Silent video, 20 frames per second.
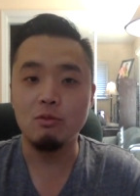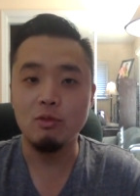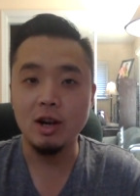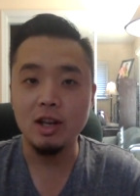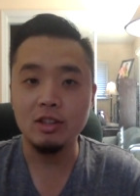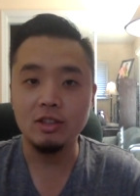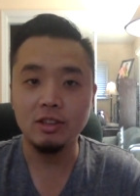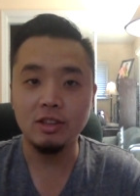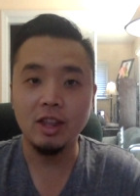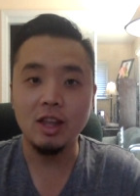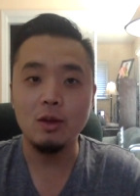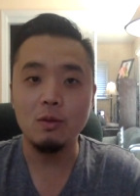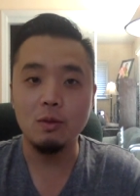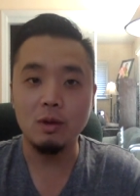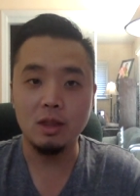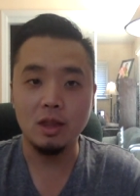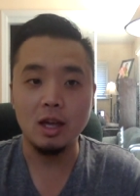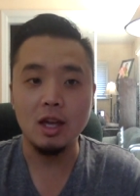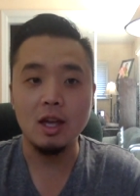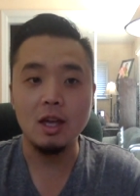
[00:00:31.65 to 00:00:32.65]
Resonate
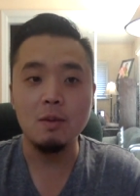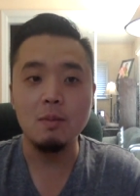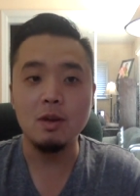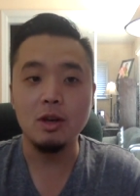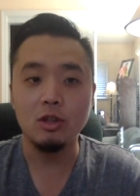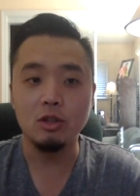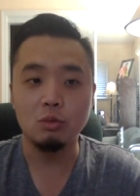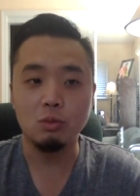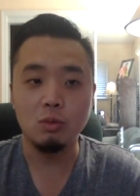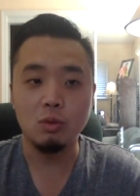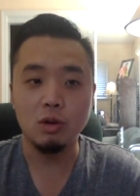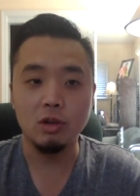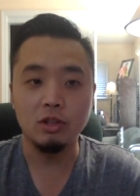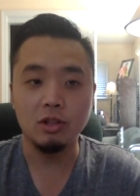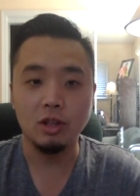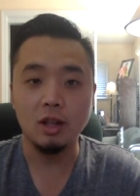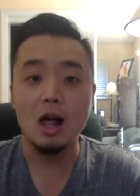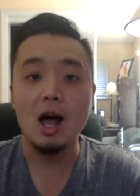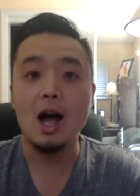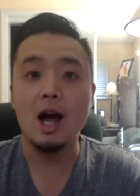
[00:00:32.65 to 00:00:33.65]
with him and his words
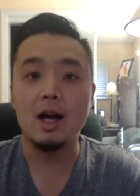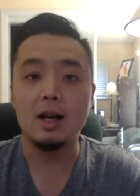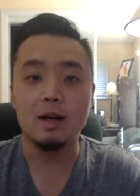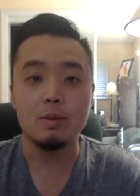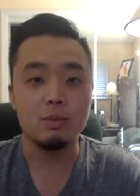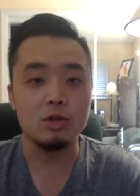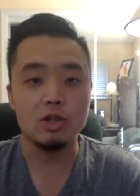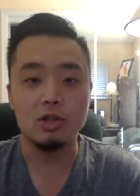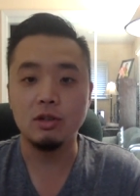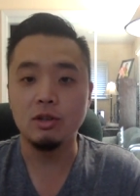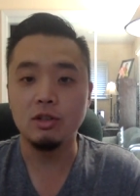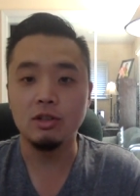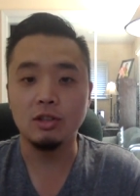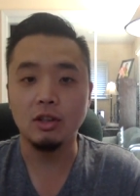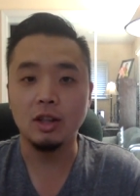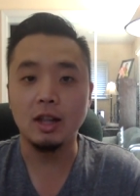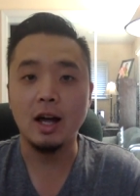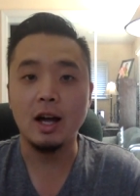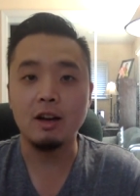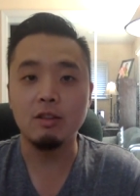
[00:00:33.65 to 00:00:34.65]
a lot. I'm sure as
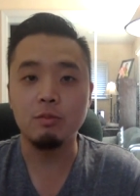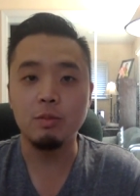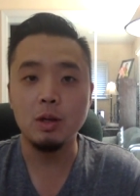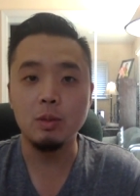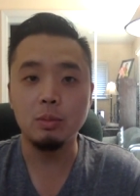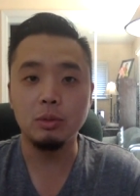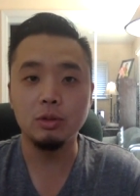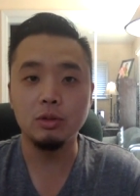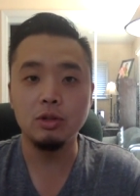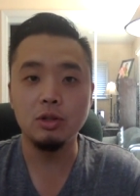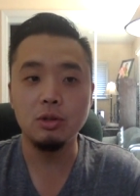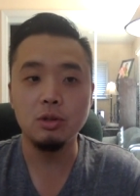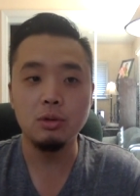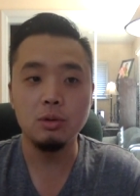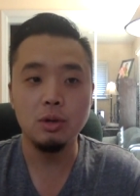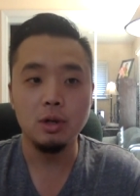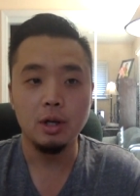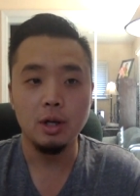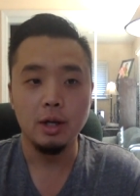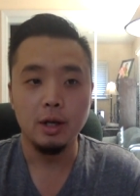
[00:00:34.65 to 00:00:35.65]
a lot of people do.